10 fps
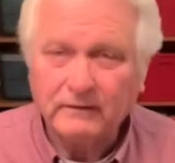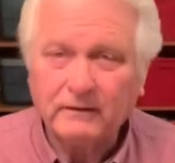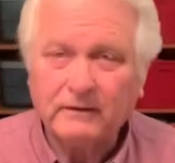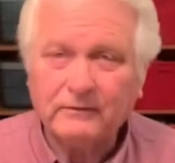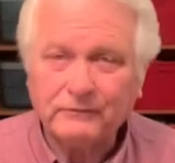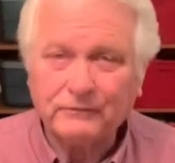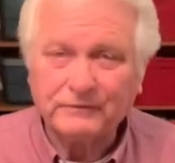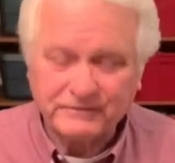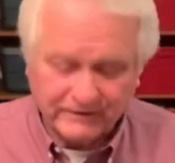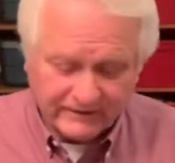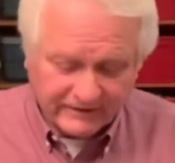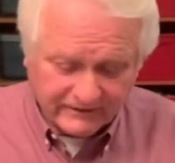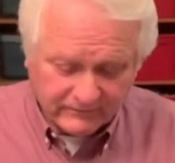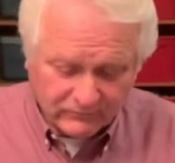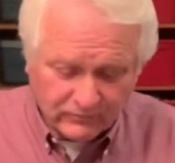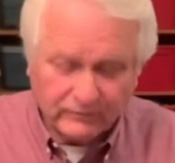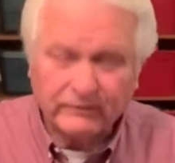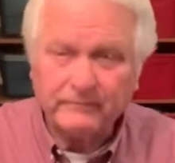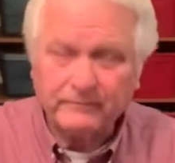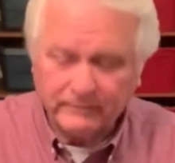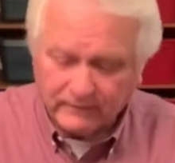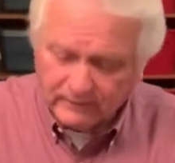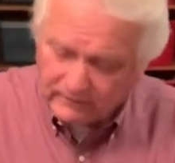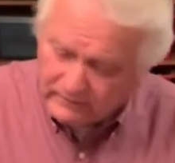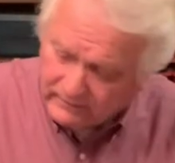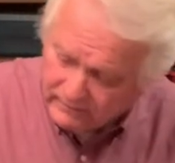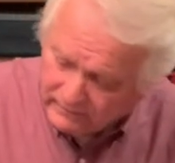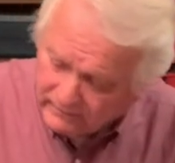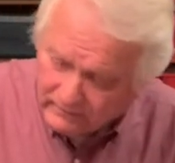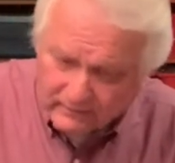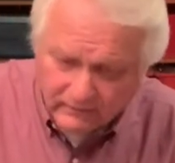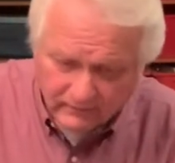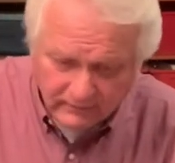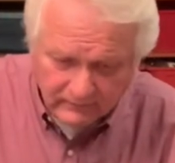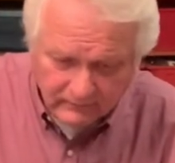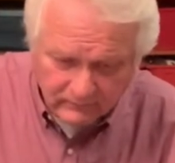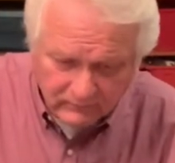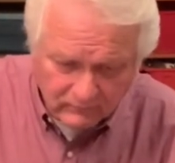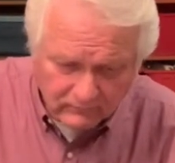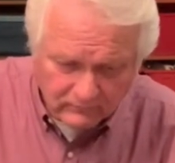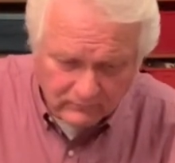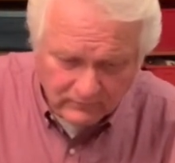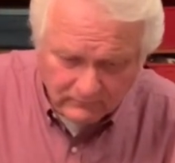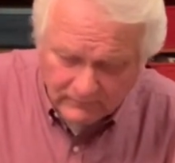And of course I add the water, and I'm